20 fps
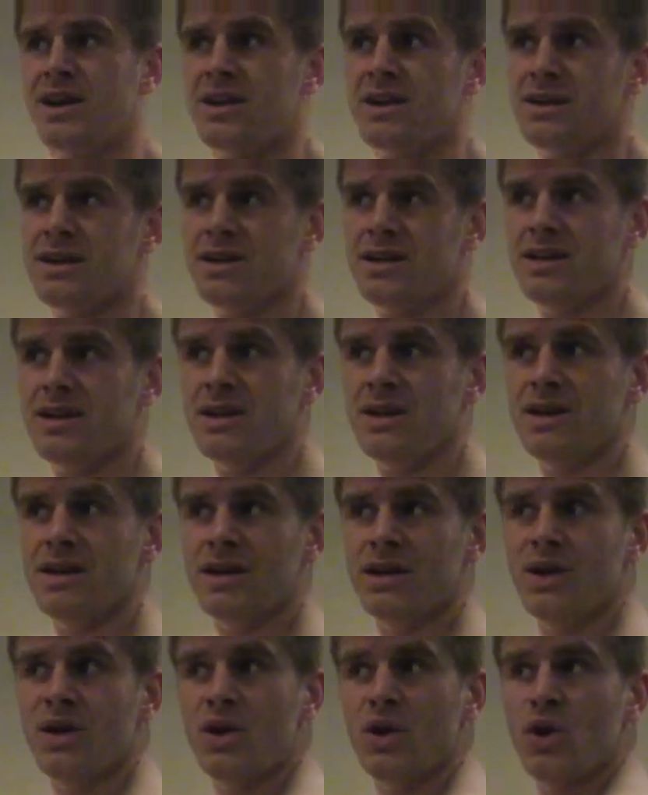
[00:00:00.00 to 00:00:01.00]
And just to
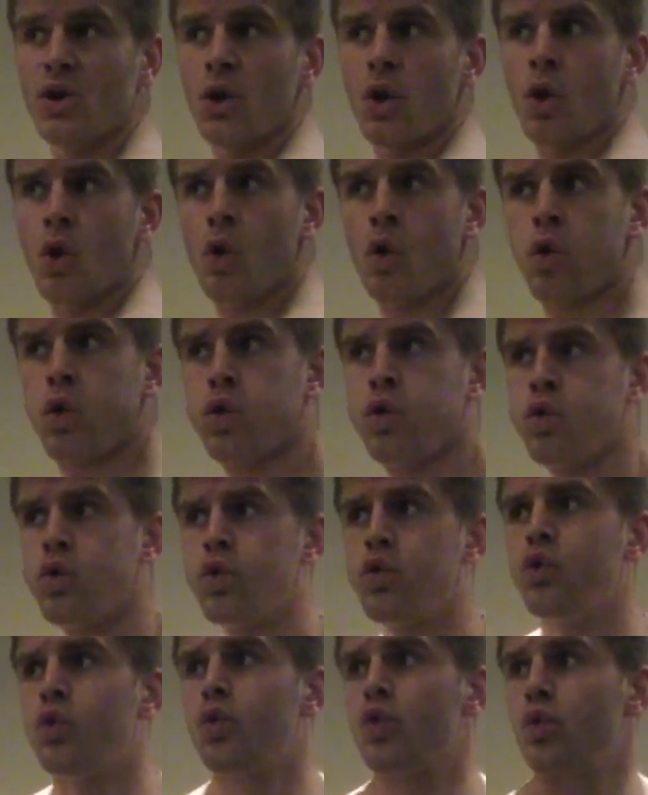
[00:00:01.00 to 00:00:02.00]
overload it a little bit
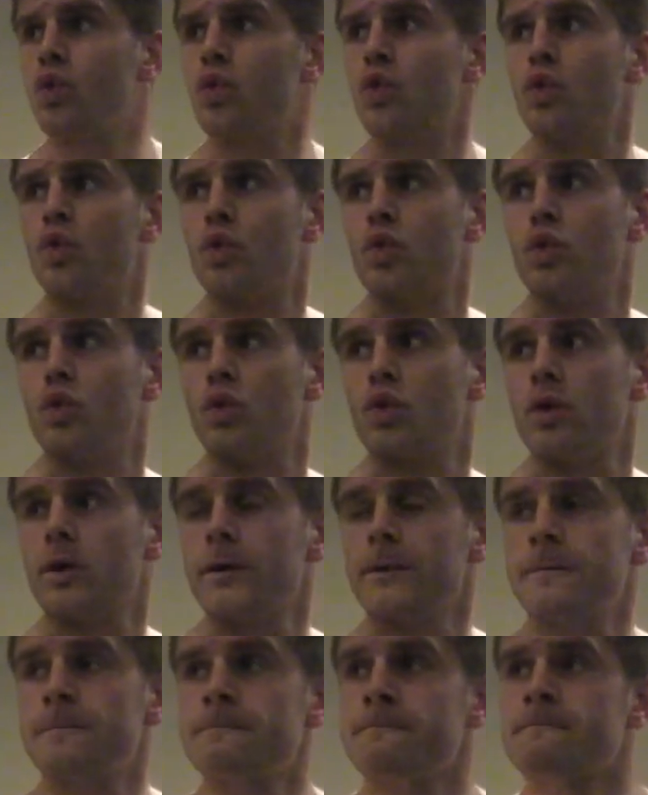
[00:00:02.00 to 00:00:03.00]
more.
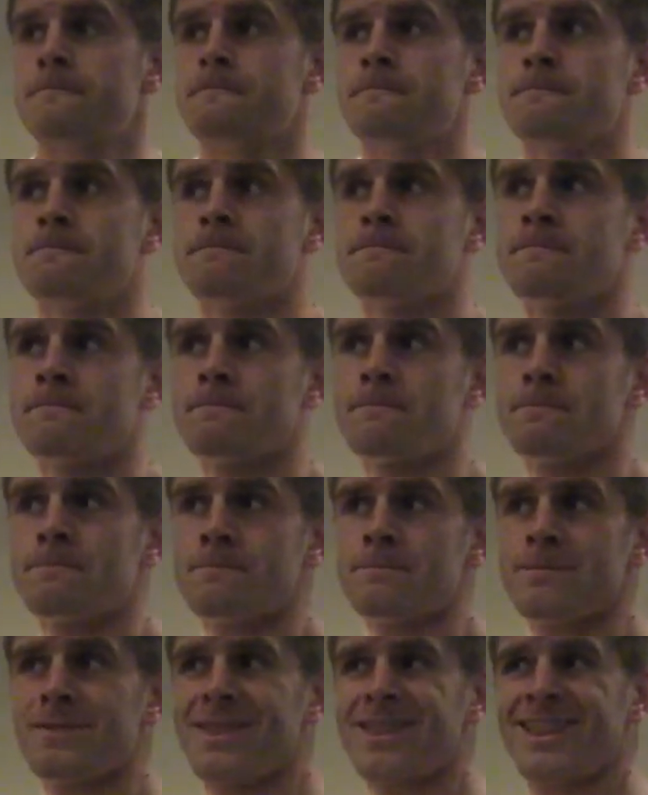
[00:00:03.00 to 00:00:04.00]
12
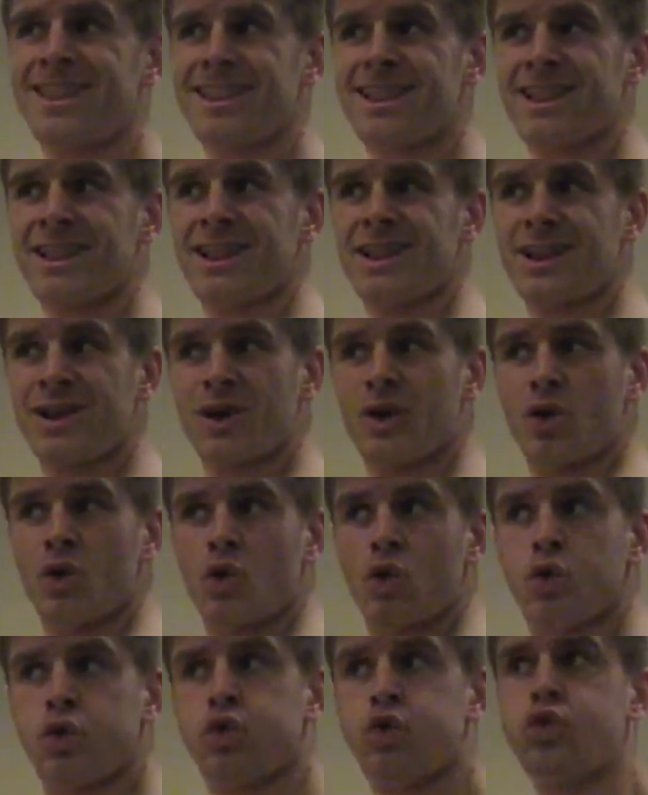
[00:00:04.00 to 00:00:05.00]
reps
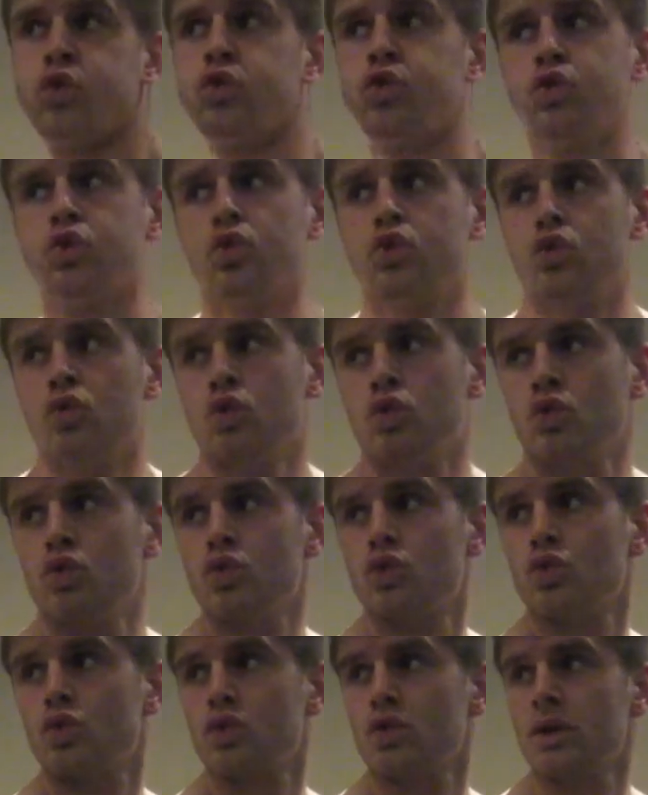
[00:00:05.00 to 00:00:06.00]
usually I'm
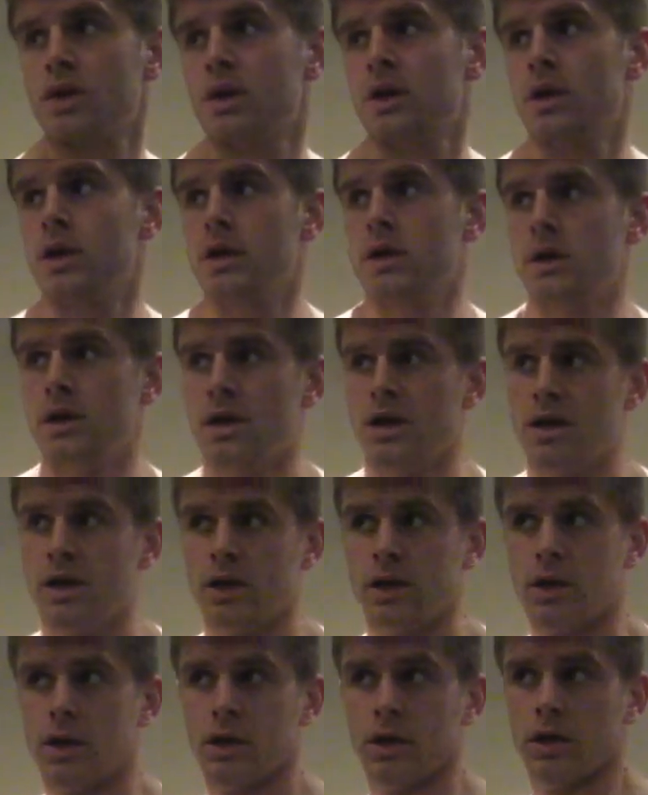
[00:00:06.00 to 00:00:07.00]
failing, and I'm
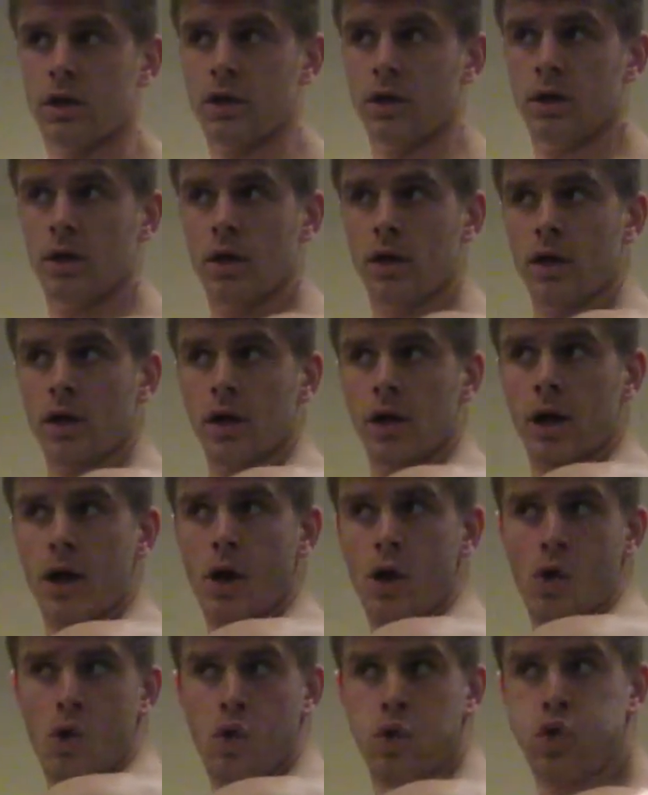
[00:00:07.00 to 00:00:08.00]
starting to use other
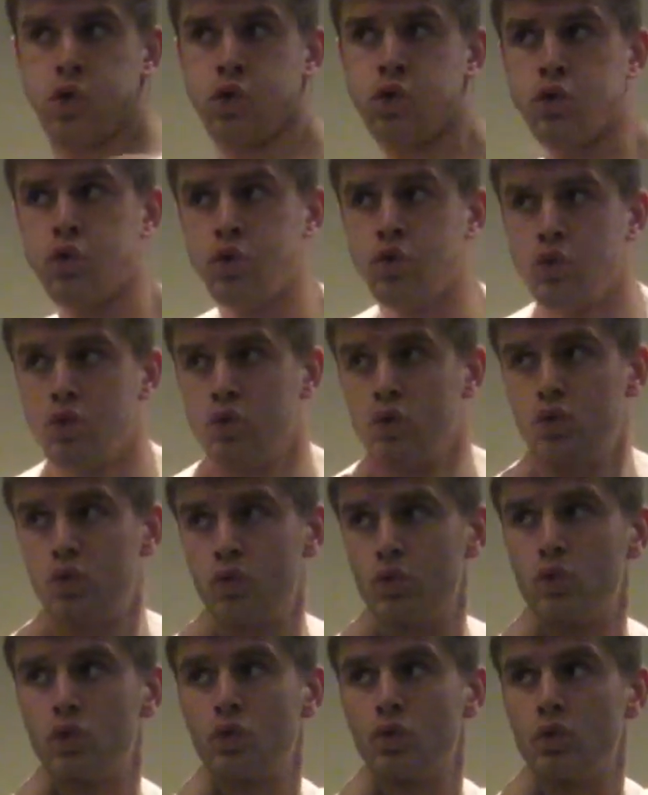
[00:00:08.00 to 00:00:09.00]
muscle groups, so my
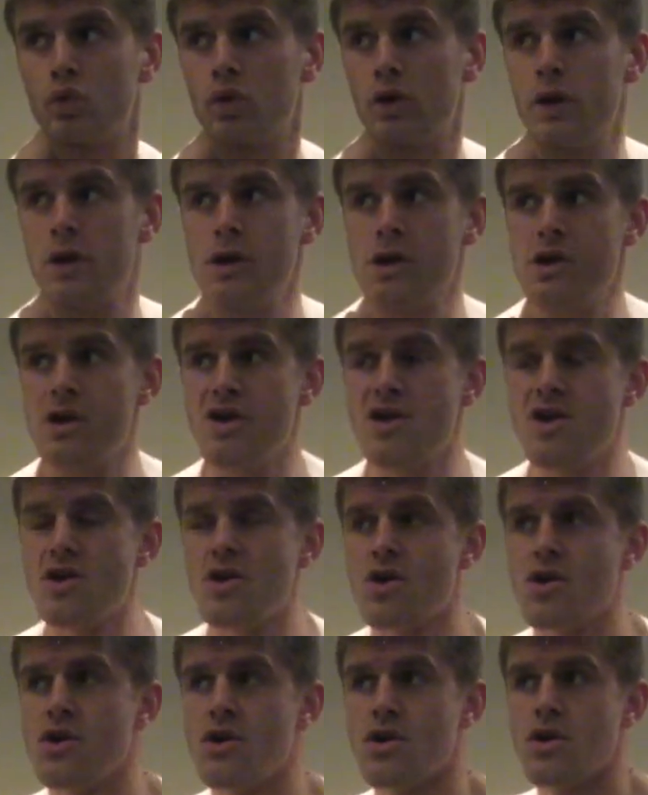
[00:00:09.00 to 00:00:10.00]
shoulders or my
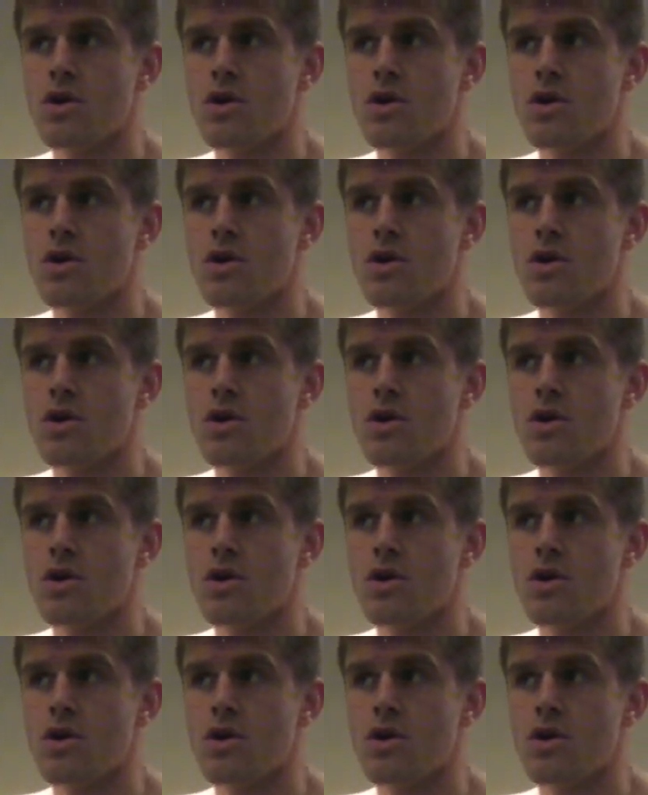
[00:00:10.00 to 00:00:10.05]
arms,